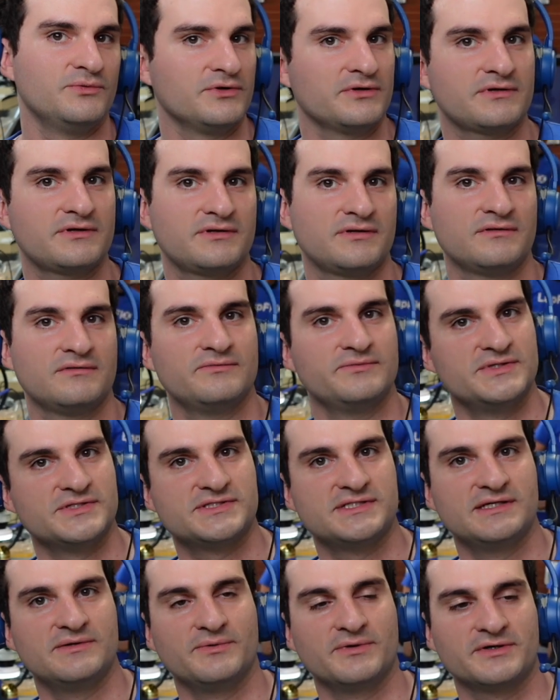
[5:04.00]
work. We
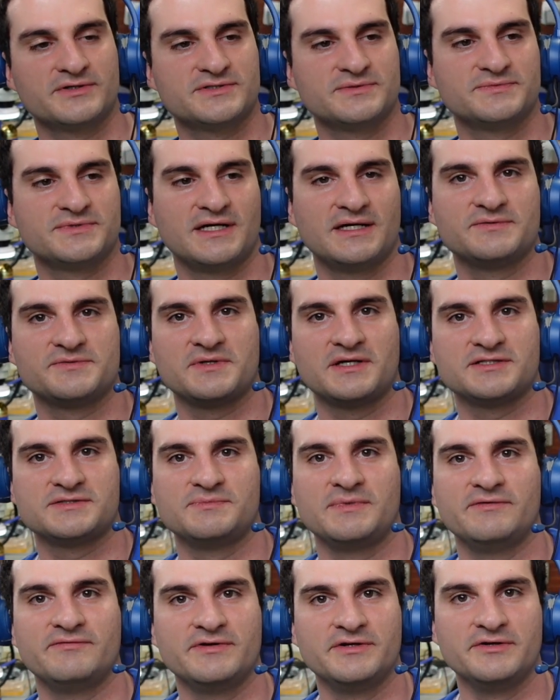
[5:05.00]
see it work sometimes. I
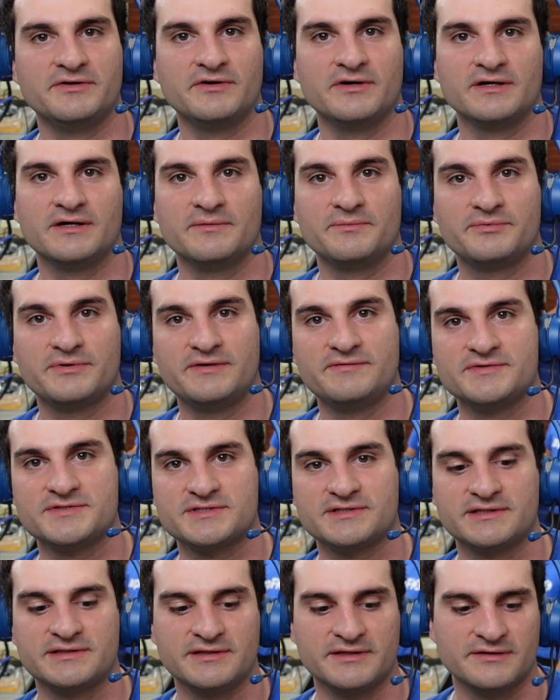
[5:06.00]
actually made a video on it
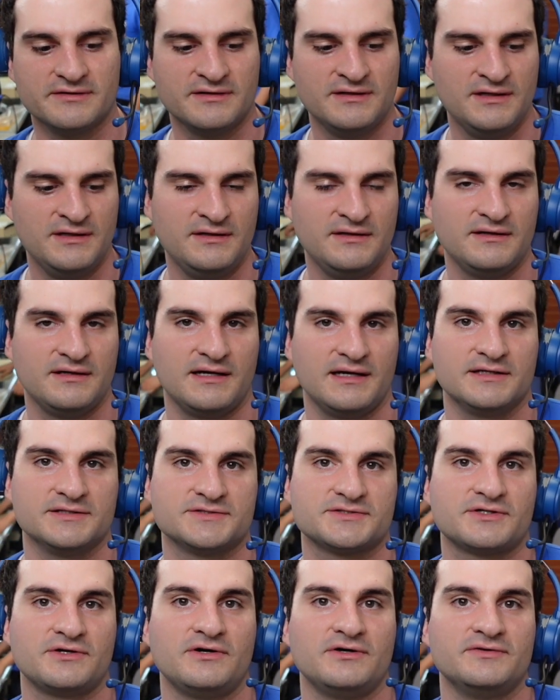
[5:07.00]
previously there, and
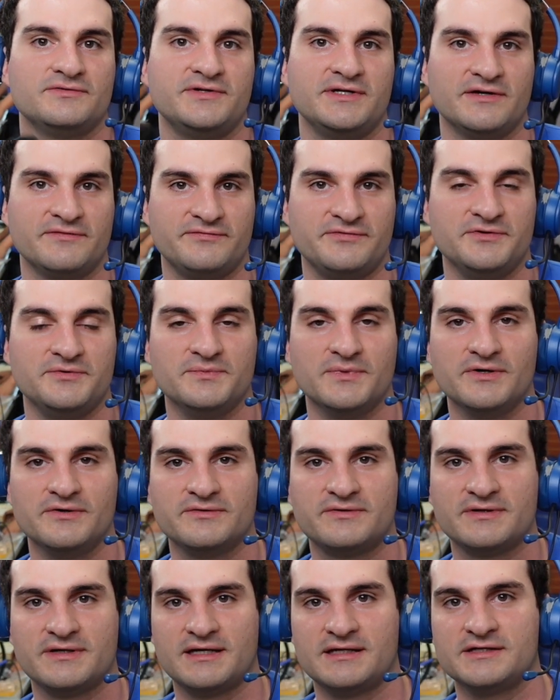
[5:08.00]
it's called DFU
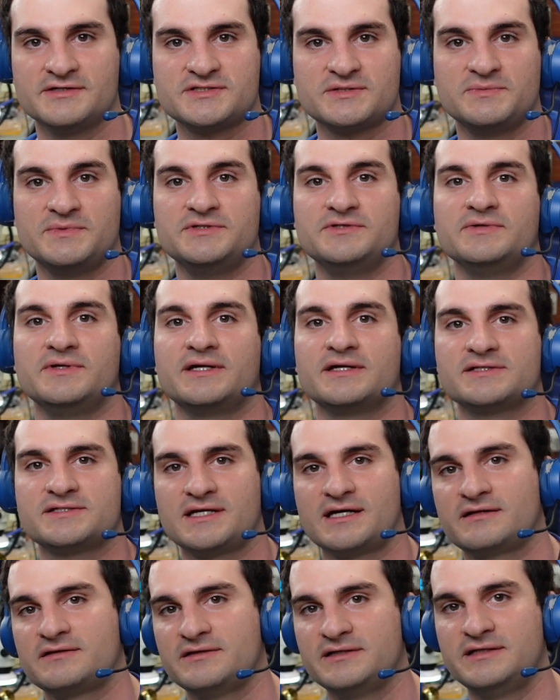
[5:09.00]
mode, and it's going to be doing
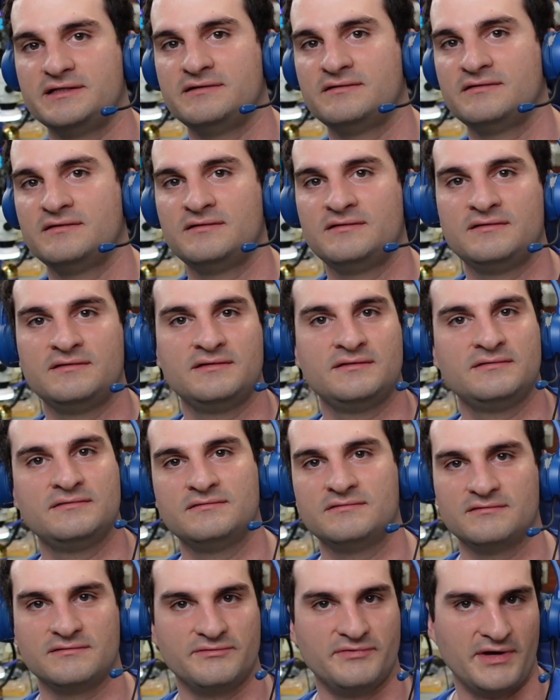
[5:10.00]
exactly
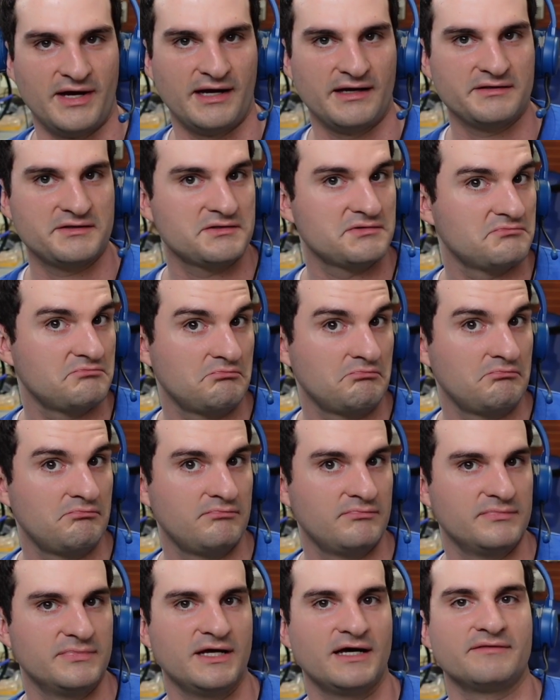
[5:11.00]
that,
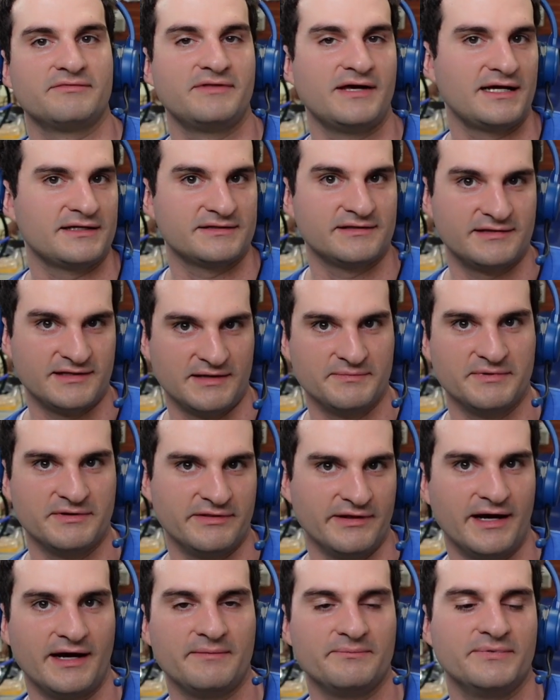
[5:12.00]
not that type of
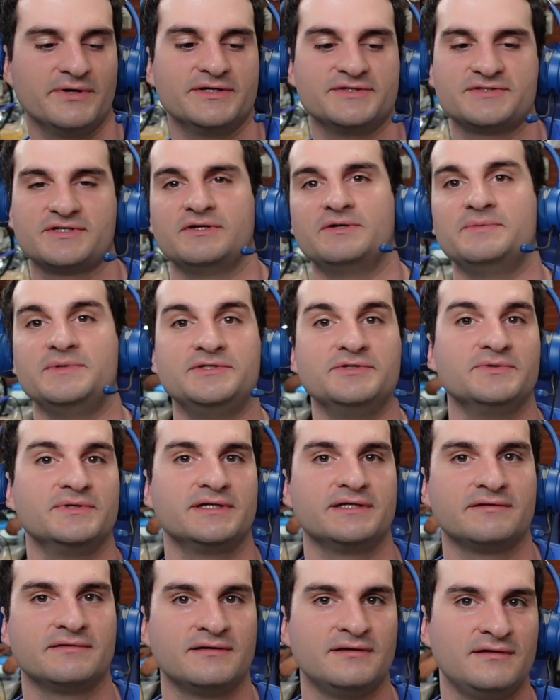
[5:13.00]
that, but it's going to be
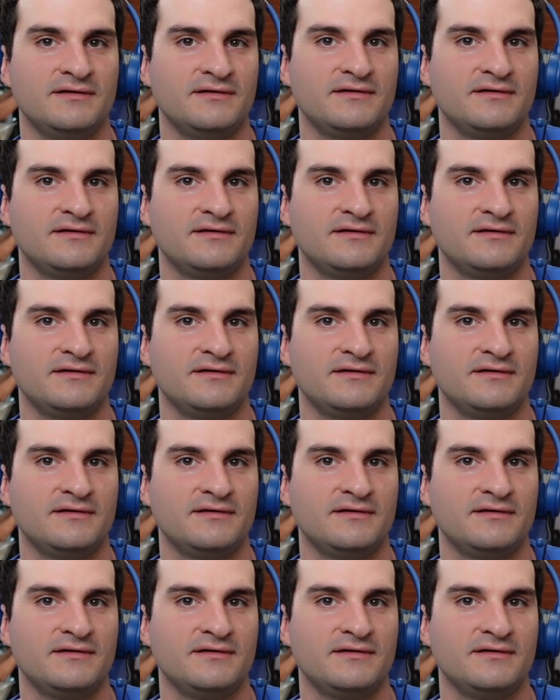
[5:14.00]
doing